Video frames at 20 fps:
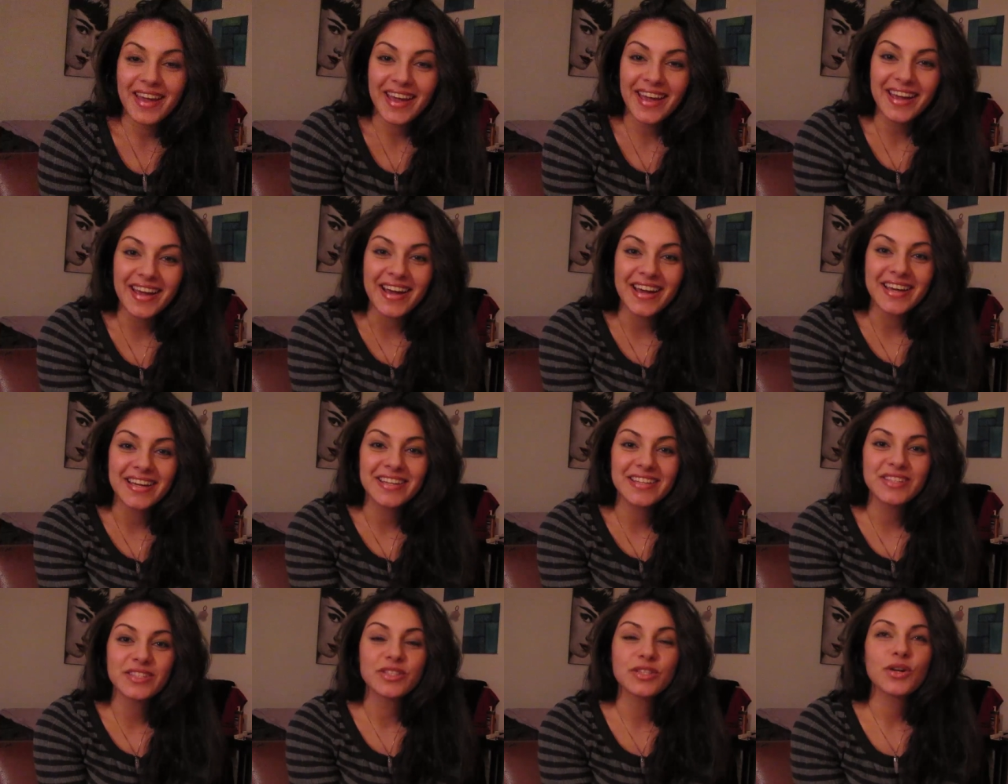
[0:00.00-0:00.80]
Hey
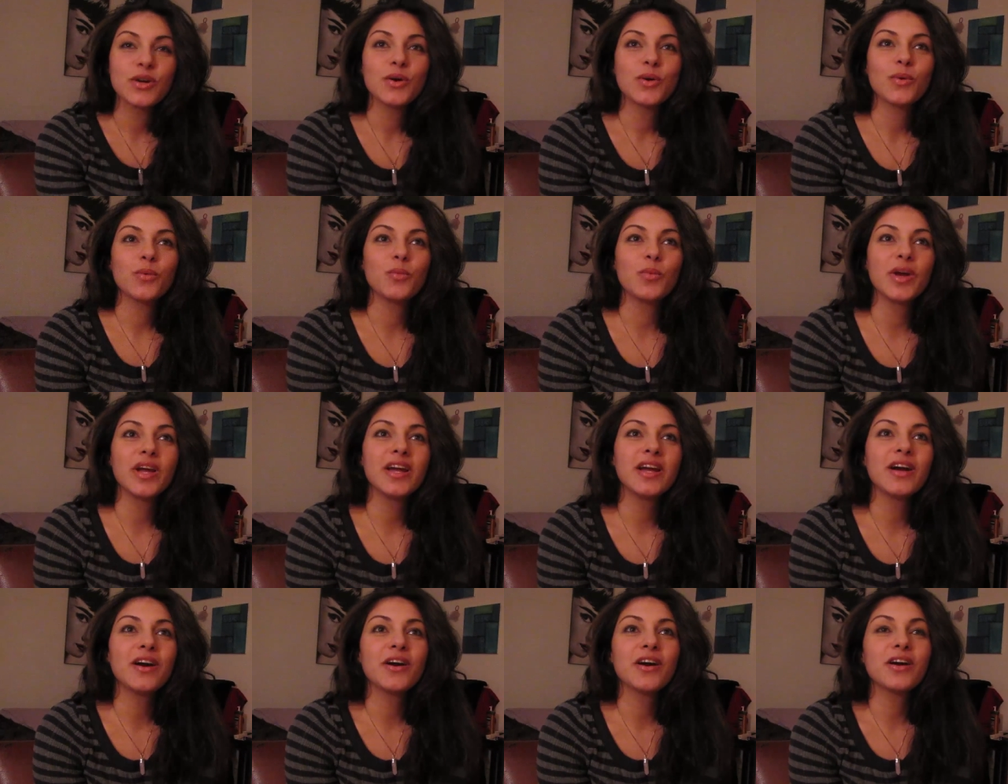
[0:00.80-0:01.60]
guys,
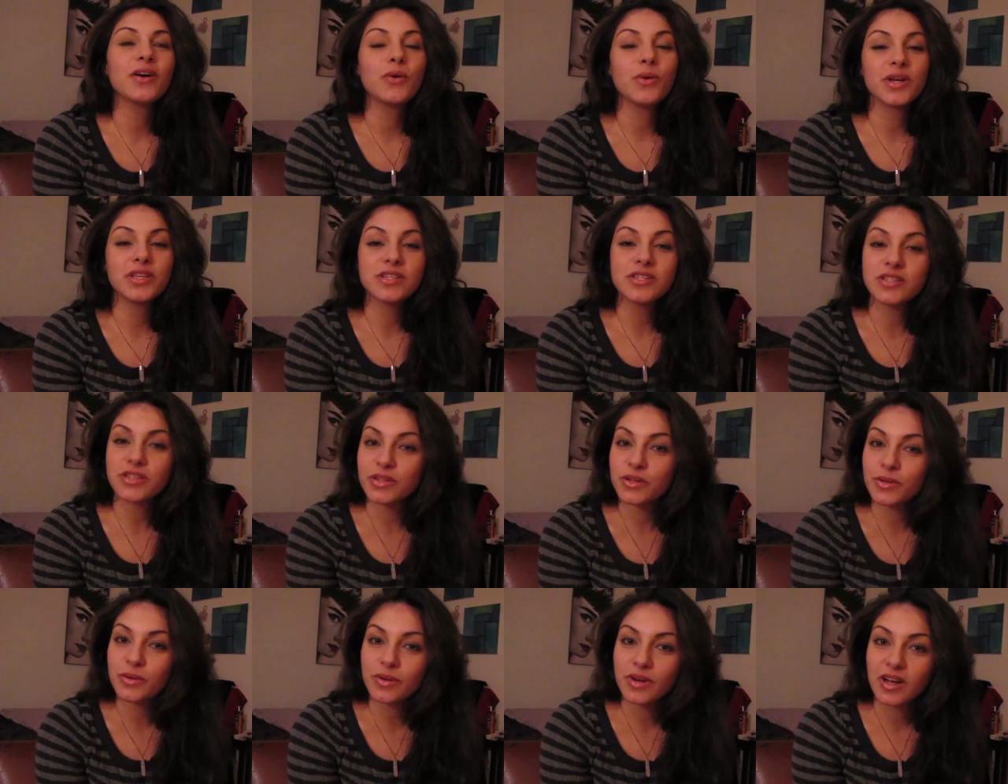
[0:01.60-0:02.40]
we are going to
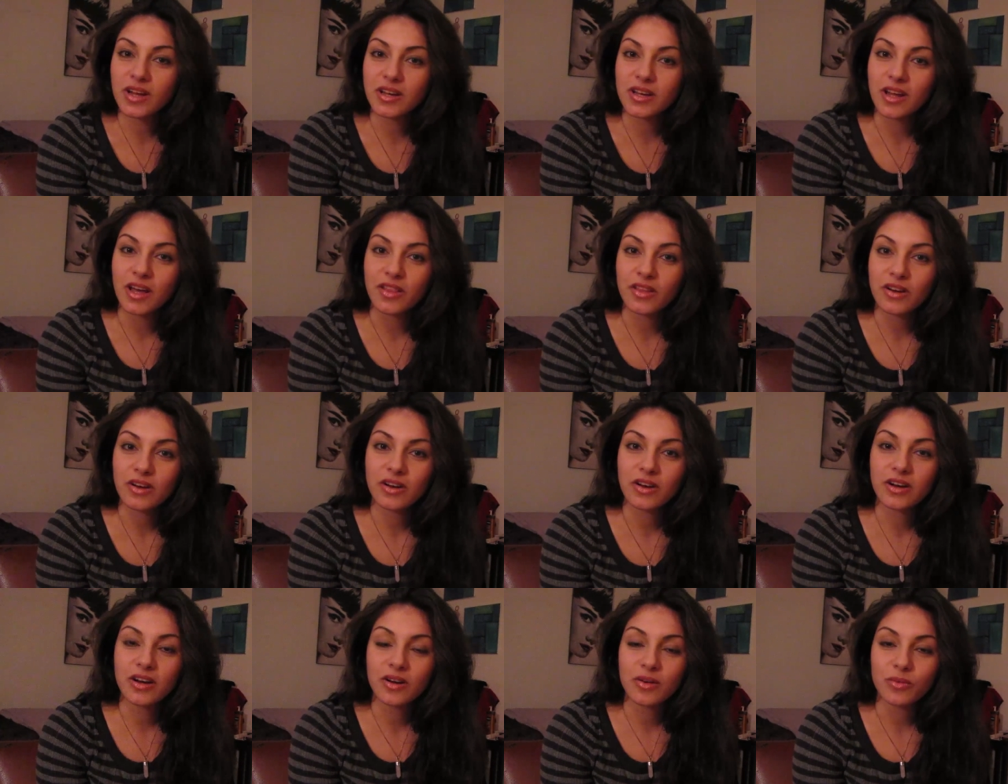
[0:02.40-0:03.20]
do
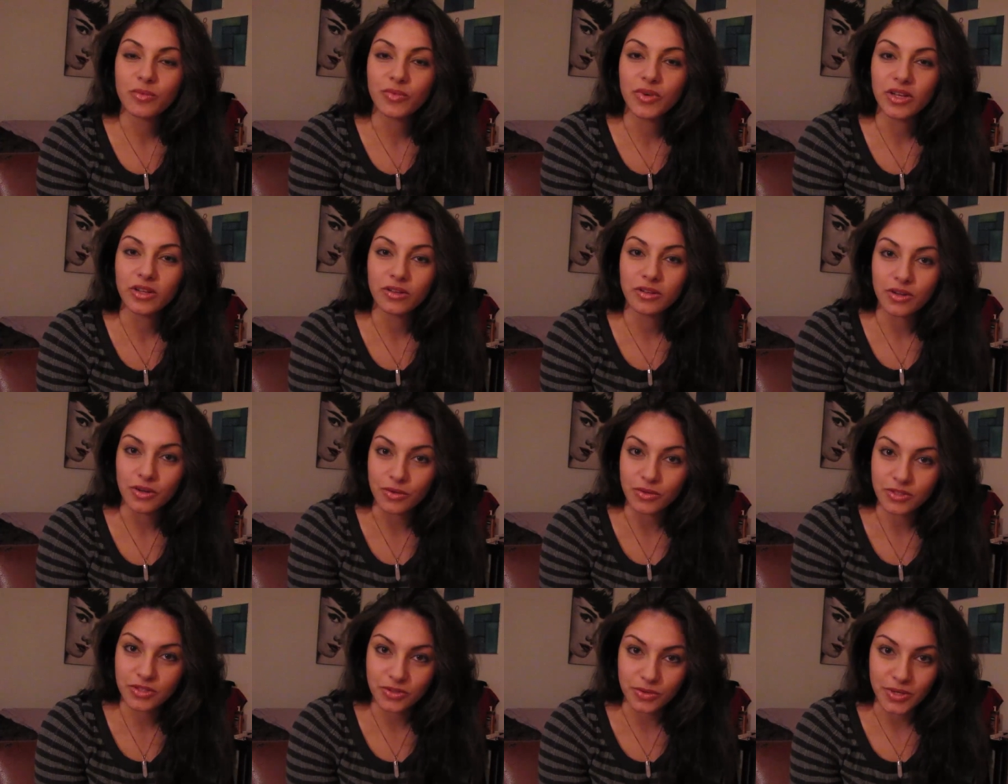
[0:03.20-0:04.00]
another real
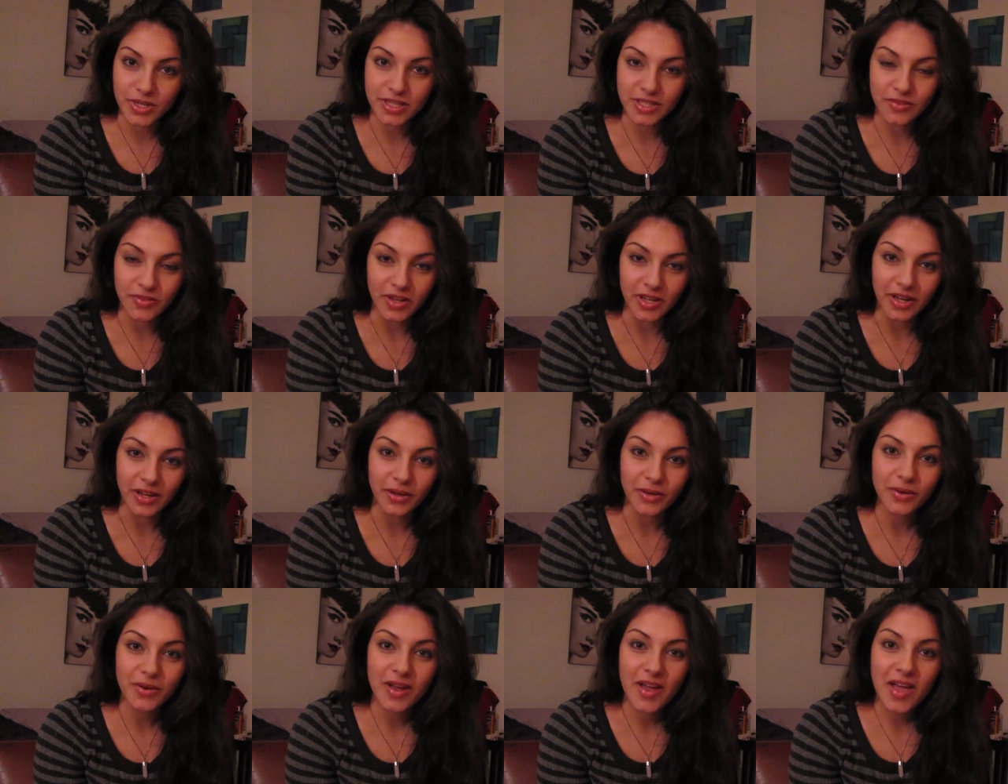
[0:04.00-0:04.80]
ghost stories
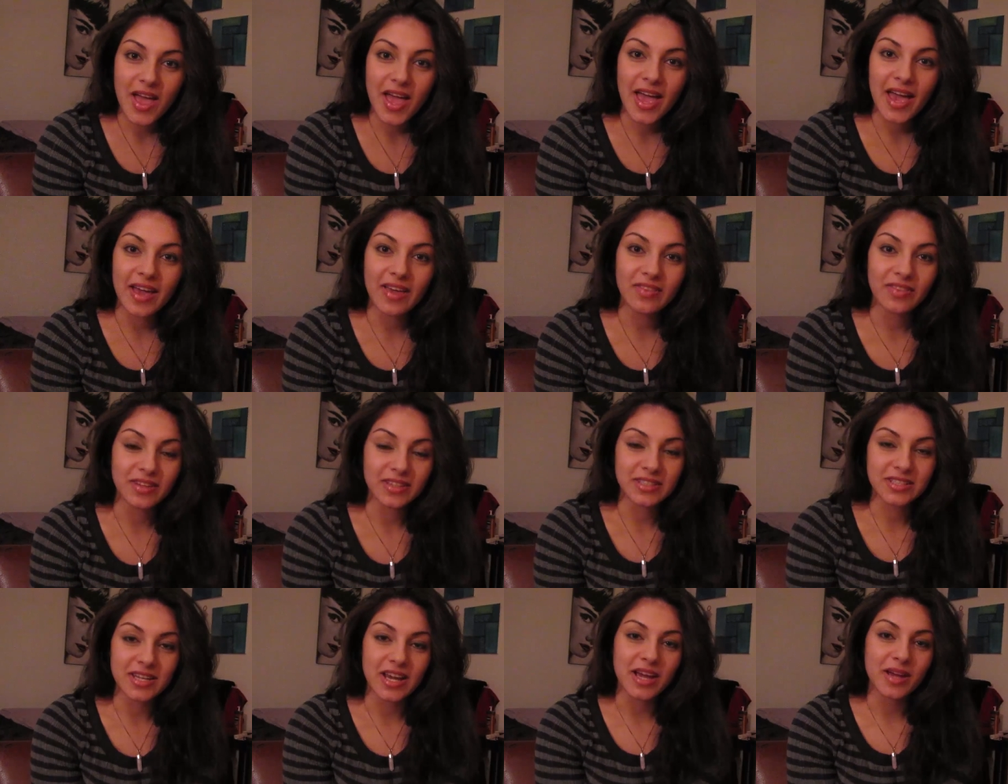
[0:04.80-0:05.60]
video, and
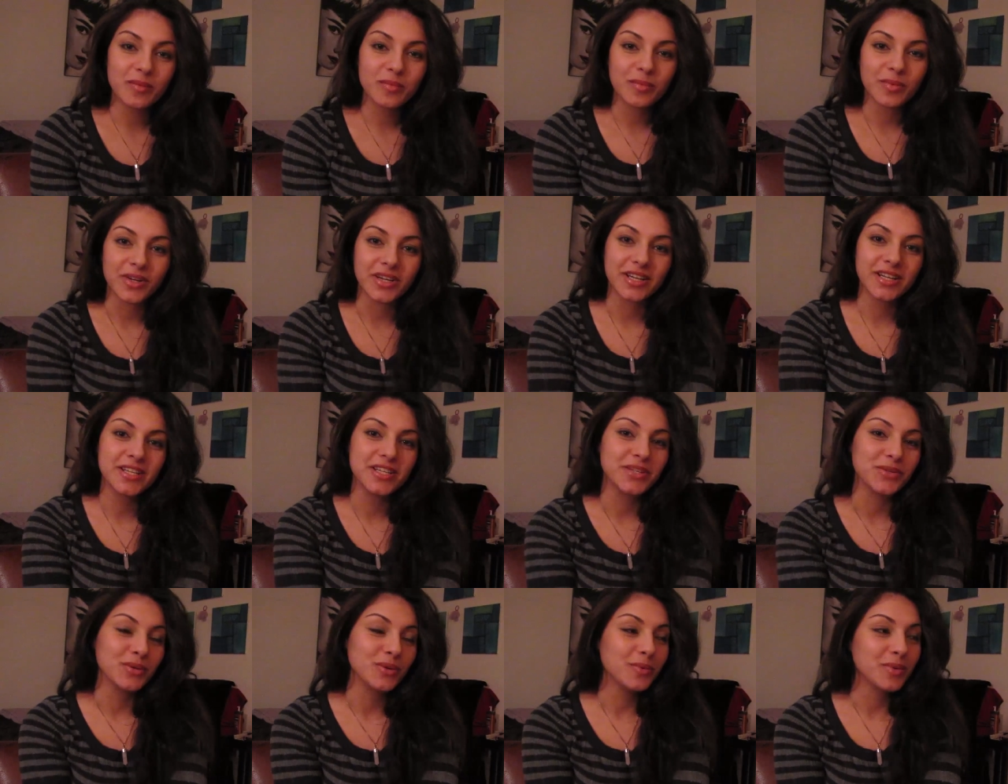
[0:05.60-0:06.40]
this time we're going to
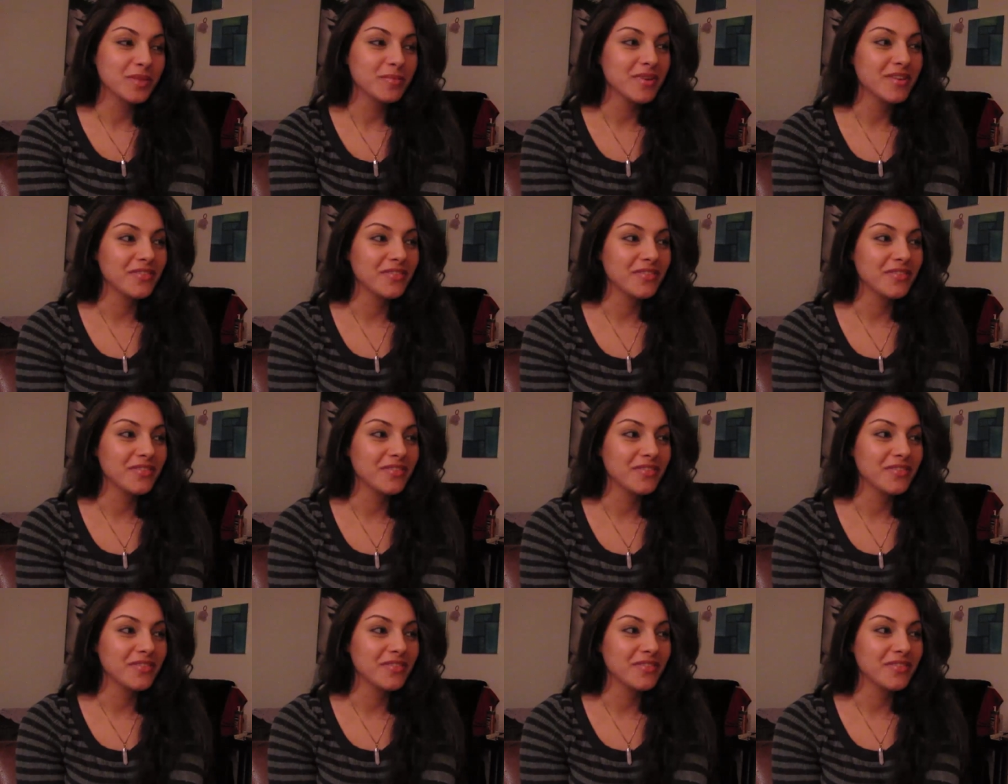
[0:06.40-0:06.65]
do it with my